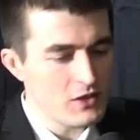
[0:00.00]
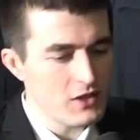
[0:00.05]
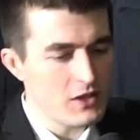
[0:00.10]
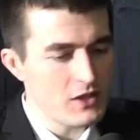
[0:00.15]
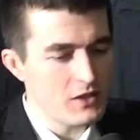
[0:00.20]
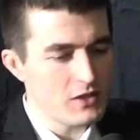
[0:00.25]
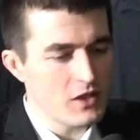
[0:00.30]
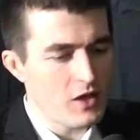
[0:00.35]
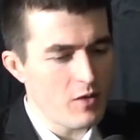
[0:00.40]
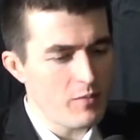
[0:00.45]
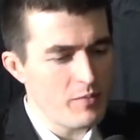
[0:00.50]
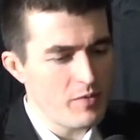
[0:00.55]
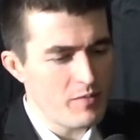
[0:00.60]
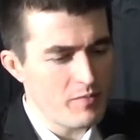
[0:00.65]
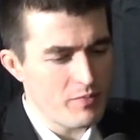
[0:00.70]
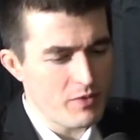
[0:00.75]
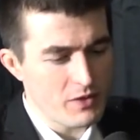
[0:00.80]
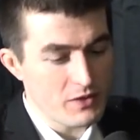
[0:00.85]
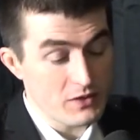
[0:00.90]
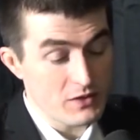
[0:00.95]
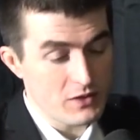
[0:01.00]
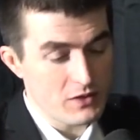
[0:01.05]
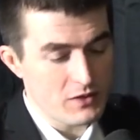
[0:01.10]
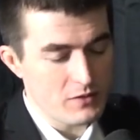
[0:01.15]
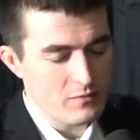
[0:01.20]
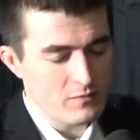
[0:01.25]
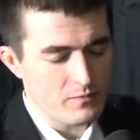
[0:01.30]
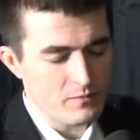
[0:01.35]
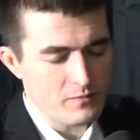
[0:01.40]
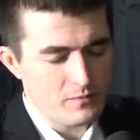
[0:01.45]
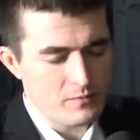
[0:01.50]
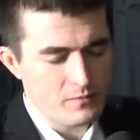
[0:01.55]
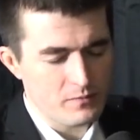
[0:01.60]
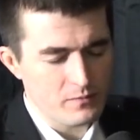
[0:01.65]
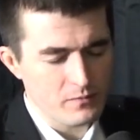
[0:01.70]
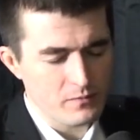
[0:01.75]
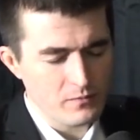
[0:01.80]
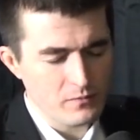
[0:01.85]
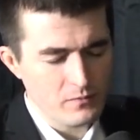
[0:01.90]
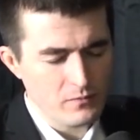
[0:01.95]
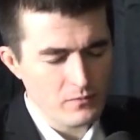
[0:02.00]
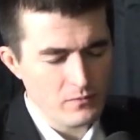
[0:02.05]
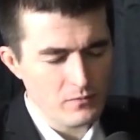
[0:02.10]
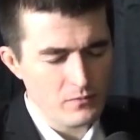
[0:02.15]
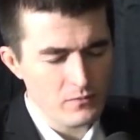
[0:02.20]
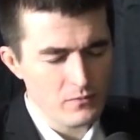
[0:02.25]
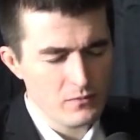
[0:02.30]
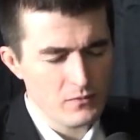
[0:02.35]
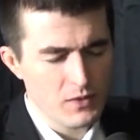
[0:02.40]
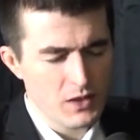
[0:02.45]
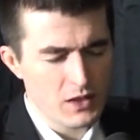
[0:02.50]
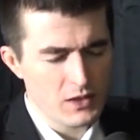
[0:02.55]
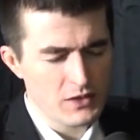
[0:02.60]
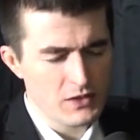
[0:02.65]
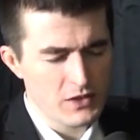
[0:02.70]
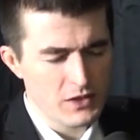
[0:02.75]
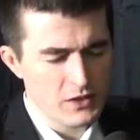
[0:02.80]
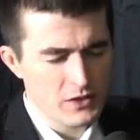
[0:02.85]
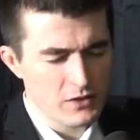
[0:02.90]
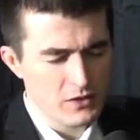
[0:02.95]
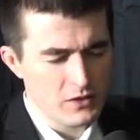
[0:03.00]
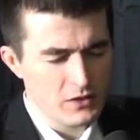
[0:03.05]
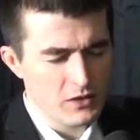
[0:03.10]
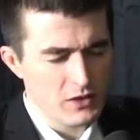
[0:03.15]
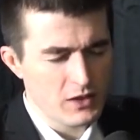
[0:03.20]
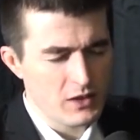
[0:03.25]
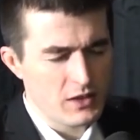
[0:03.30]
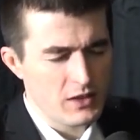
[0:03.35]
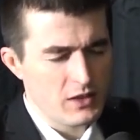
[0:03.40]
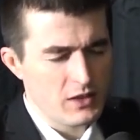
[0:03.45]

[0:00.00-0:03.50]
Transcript: he cannot be president until